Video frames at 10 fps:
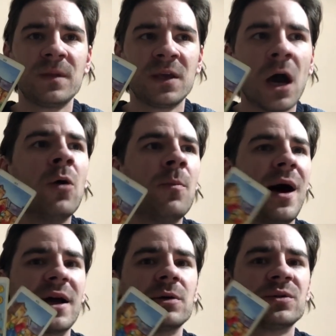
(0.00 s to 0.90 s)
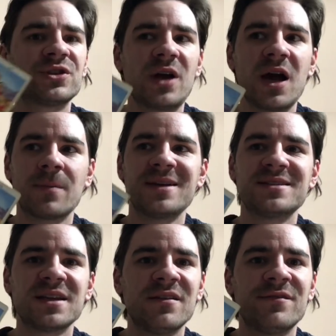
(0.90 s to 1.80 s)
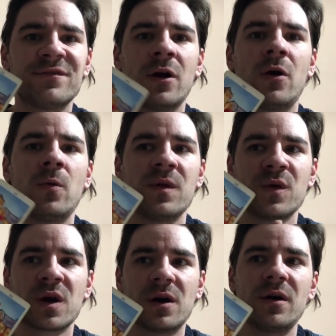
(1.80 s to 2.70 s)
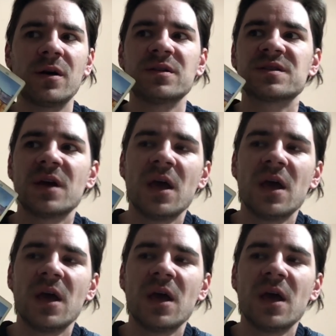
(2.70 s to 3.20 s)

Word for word: go back on track, basically flow with the currents.